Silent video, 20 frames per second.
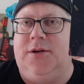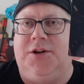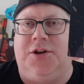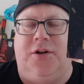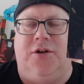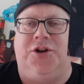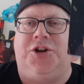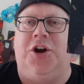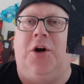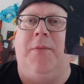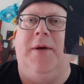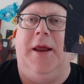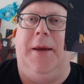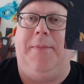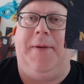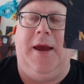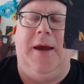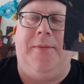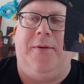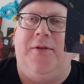So there's so many
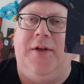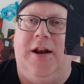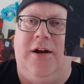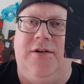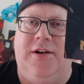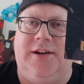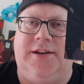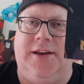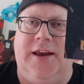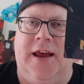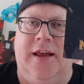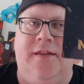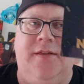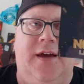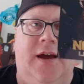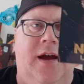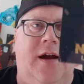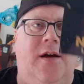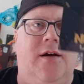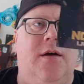people that are just in
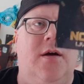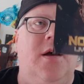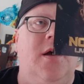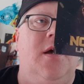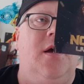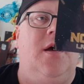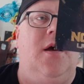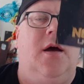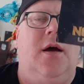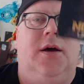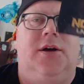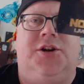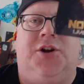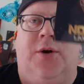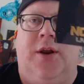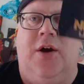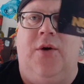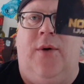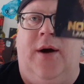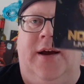there. So
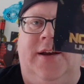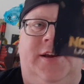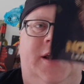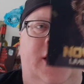anyways,